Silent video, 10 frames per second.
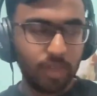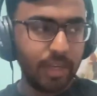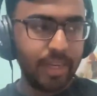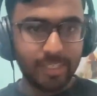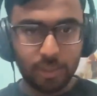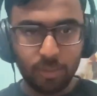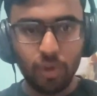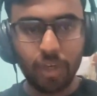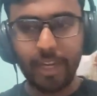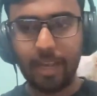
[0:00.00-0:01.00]
test
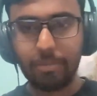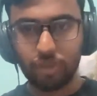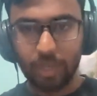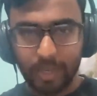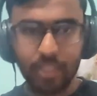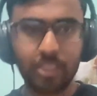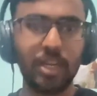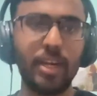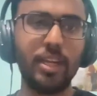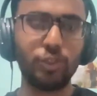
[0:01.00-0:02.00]
prototypes, you can test
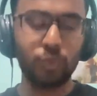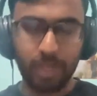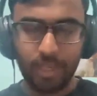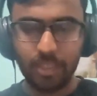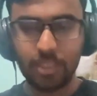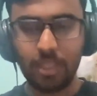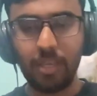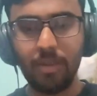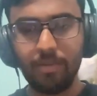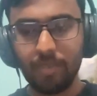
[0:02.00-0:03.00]
ideas very easy.
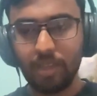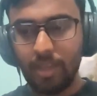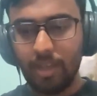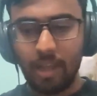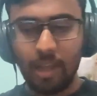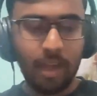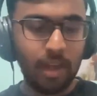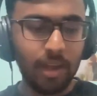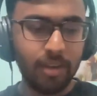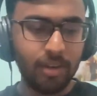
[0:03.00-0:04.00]

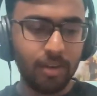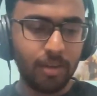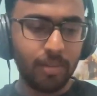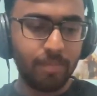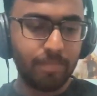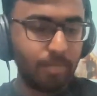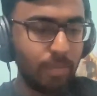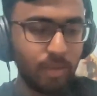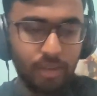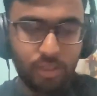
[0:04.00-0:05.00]
And
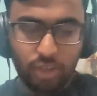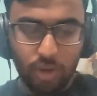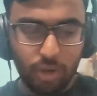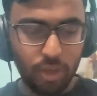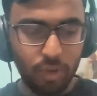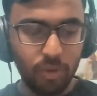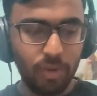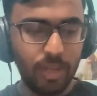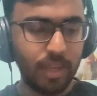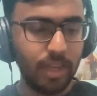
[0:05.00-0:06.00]
people reach out to you,
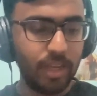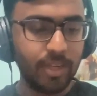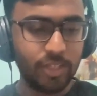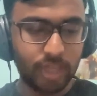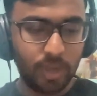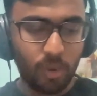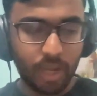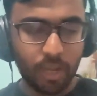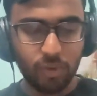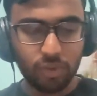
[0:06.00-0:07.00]
like initially what I
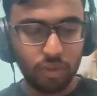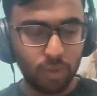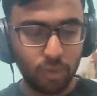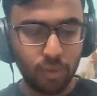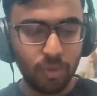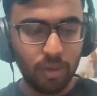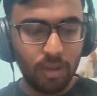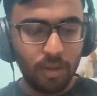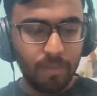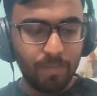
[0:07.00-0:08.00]
used to do,
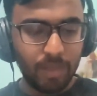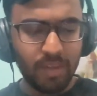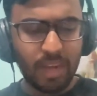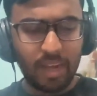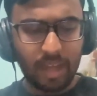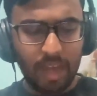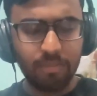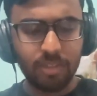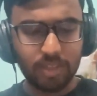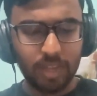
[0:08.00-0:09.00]
even I have
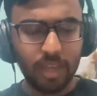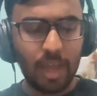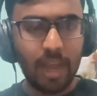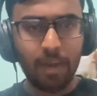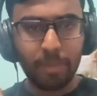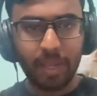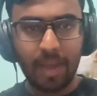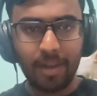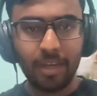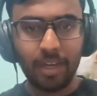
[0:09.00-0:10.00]
this, like I had my
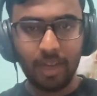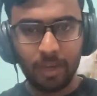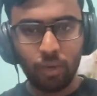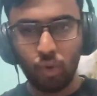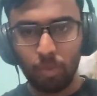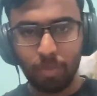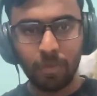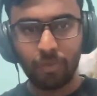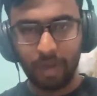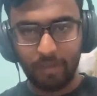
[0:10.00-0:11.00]
Calendly link open
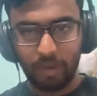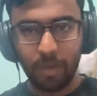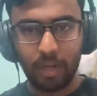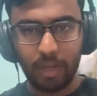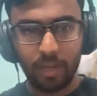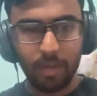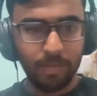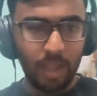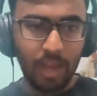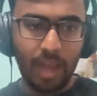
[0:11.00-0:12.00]
for everybody,
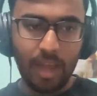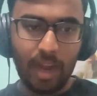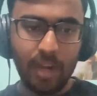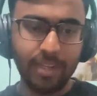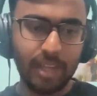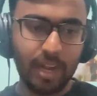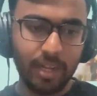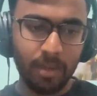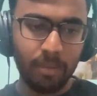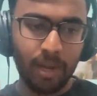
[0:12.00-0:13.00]
and I had that
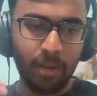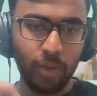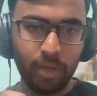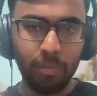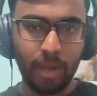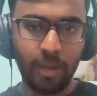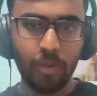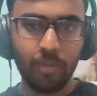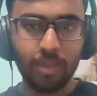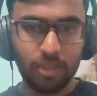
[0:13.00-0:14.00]
in my Twitter bio.
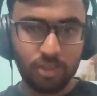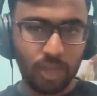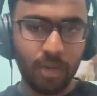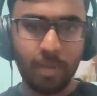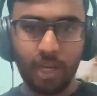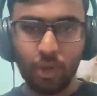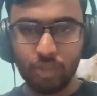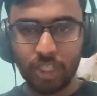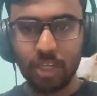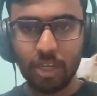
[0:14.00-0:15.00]
So anybody who
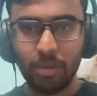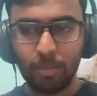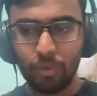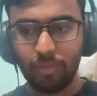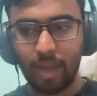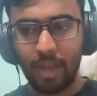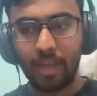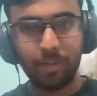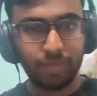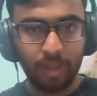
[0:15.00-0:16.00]
visited my profile
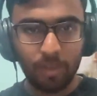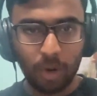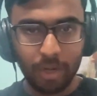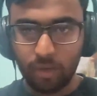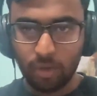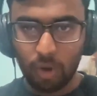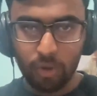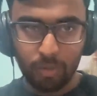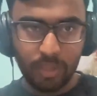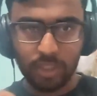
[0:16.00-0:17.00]
and if they wanted to talk
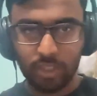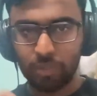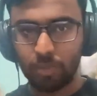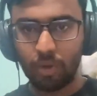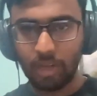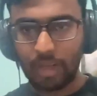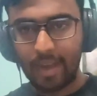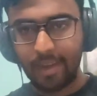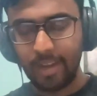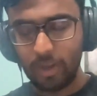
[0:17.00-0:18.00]
to me, they just booked a
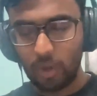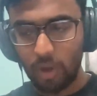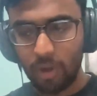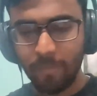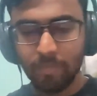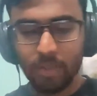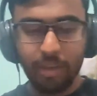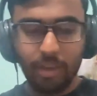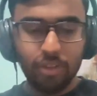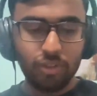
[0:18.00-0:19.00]
Calendly call.
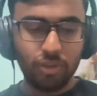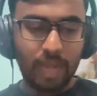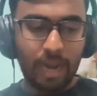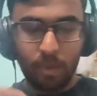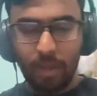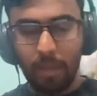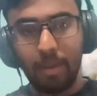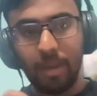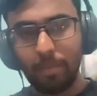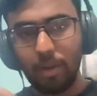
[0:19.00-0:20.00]
So that way I
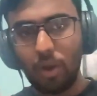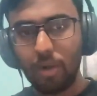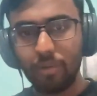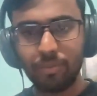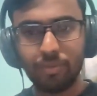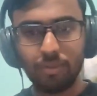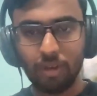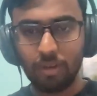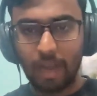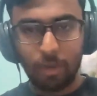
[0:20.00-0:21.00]
built up a lot
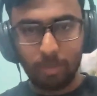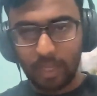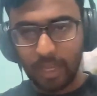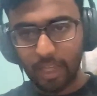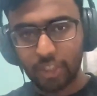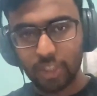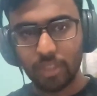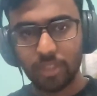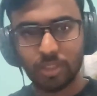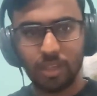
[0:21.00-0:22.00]
of valuable
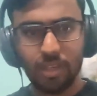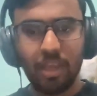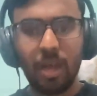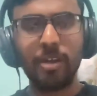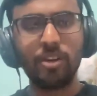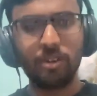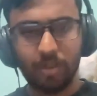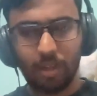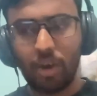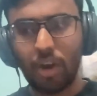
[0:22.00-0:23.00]
connections. I mean,
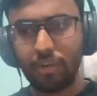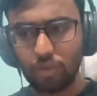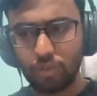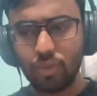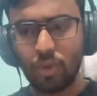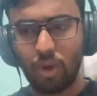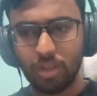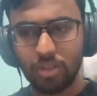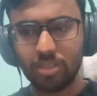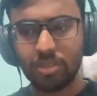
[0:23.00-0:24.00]
a lot of those
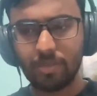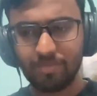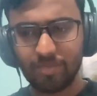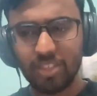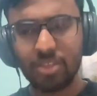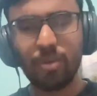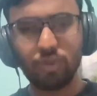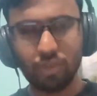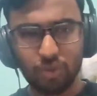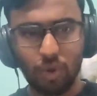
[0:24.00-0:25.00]
calls, some of
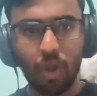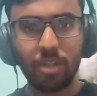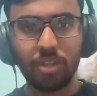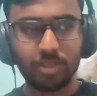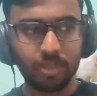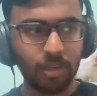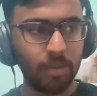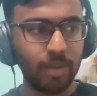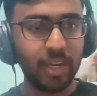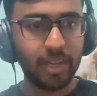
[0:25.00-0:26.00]
those calls
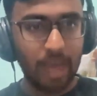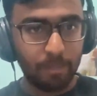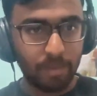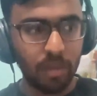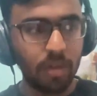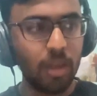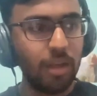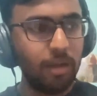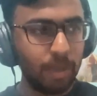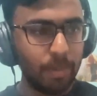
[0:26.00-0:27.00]
didn't happen.
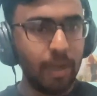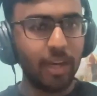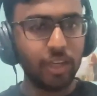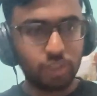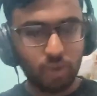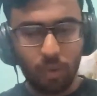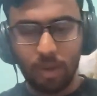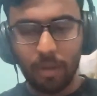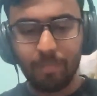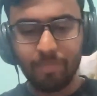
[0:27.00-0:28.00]
People didn't show
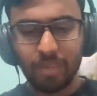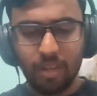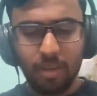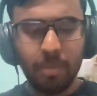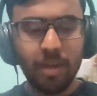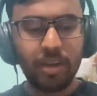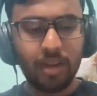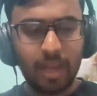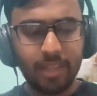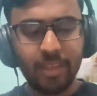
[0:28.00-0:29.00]
up. But
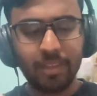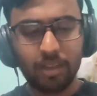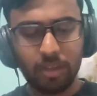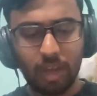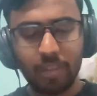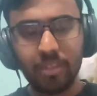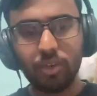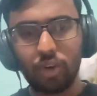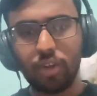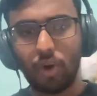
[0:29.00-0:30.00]
I think the other
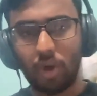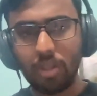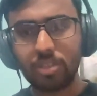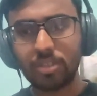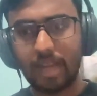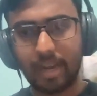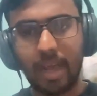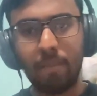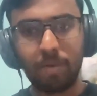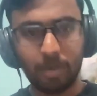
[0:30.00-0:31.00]
good calls that
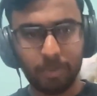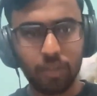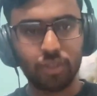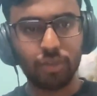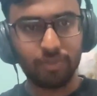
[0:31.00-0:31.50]
happened because of